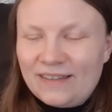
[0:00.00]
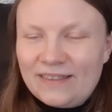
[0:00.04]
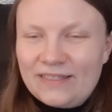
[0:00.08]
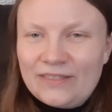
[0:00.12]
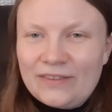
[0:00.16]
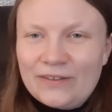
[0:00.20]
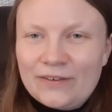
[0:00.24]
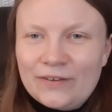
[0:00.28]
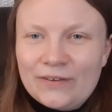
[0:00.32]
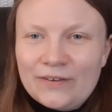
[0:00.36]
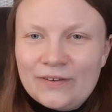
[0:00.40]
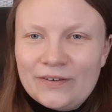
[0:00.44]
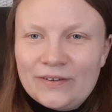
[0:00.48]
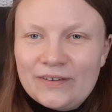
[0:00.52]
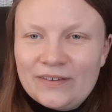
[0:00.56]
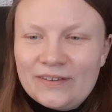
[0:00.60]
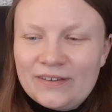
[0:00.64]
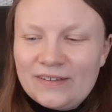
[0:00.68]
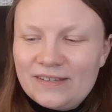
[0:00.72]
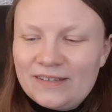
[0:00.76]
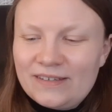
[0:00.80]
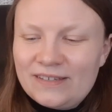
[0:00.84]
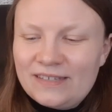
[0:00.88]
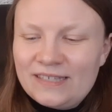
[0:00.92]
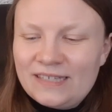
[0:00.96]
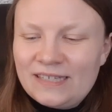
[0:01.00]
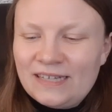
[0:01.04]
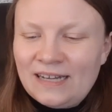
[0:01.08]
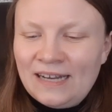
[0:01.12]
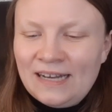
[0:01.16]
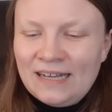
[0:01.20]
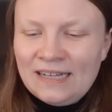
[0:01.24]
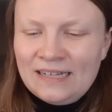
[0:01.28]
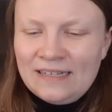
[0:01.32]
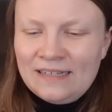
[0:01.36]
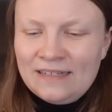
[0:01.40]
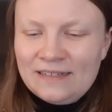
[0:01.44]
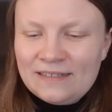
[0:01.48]
The
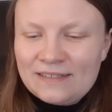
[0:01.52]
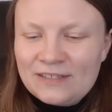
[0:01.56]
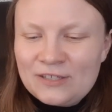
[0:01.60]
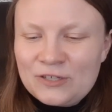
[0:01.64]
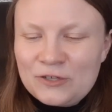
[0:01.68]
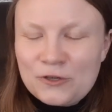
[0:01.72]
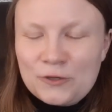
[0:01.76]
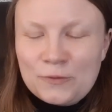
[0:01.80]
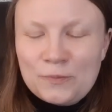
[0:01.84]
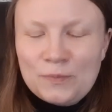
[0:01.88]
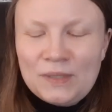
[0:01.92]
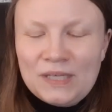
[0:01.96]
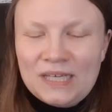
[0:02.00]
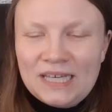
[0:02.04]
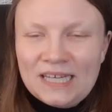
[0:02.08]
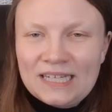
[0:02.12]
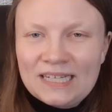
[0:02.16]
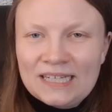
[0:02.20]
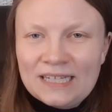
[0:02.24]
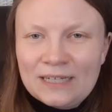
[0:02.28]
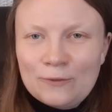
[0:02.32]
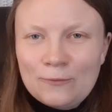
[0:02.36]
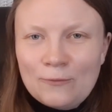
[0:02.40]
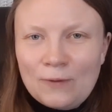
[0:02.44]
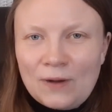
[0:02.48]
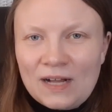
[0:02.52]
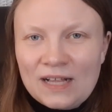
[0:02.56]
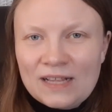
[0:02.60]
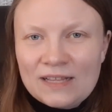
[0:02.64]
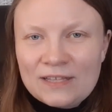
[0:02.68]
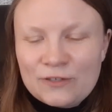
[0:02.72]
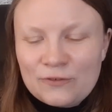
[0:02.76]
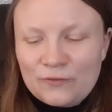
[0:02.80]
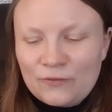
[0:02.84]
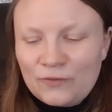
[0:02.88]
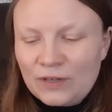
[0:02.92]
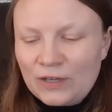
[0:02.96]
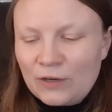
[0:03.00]
yarn took me a little while
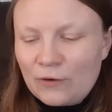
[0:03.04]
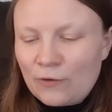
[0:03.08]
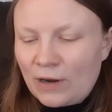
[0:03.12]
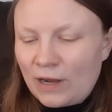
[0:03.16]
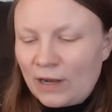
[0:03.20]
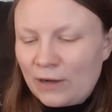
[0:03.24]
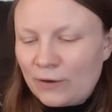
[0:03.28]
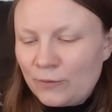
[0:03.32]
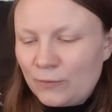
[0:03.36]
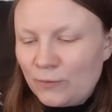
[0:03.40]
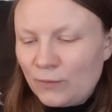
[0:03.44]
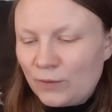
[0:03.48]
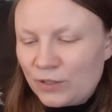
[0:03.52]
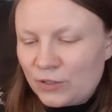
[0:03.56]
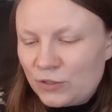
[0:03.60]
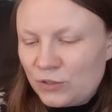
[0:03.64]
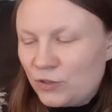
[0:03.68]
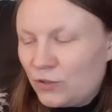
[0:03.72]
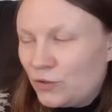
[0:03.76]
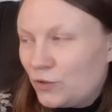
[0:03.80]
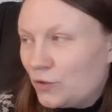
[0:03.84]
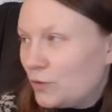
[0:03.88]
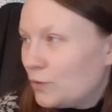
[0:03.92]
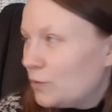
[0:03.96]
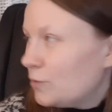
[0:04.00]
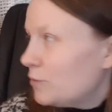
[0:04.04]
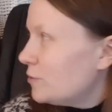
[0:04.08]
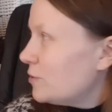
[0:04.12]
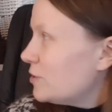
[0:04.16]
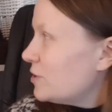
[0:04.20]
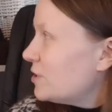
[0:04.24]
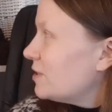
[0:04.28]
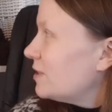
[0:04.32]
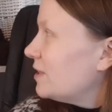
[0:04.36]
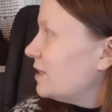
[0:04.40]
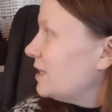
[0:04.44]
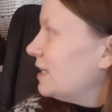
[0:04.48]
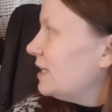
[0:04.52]
to figure out what to
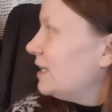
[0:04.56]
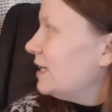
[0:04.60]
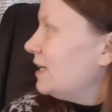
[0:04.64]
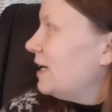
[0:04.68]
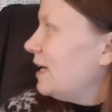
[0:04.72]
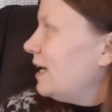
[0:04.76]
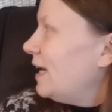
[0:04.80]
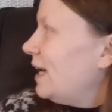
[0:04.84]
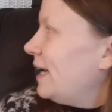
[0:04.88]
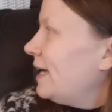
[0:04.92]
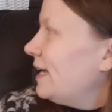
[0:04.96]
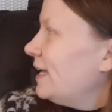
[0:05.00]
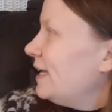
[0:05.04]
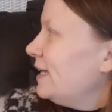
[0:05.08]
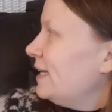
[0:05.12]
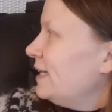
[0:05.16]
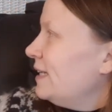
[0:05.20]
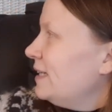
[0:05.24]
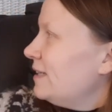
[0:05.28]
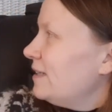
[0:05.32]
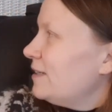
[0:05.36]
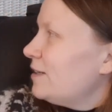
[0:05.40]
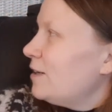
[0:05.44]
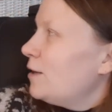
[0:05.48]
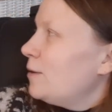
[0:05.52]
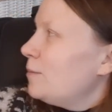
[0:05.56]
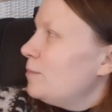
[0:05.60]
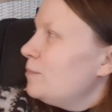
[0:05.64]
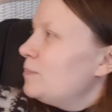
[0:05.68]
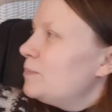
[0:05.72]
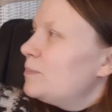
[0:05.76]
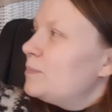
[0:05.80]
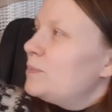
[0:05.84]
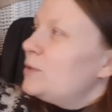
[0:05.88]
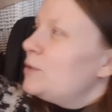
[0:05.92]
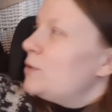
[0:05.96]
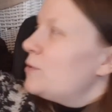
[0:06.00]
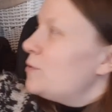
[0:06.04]
use. I ended up
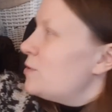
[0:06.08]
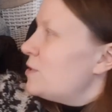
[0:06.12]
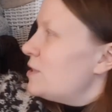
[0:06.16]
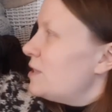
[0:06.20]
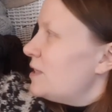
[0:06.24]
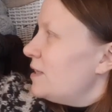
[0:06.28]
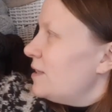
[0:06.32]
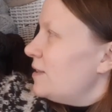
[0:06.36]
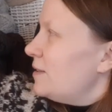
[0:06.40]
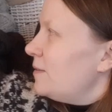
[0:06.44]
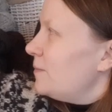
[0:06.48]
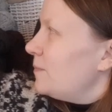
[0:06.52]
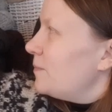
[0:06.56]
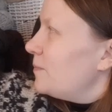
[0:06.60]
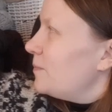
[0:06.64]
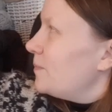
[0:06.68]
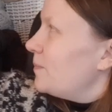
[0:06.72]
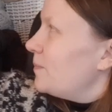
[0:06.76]
using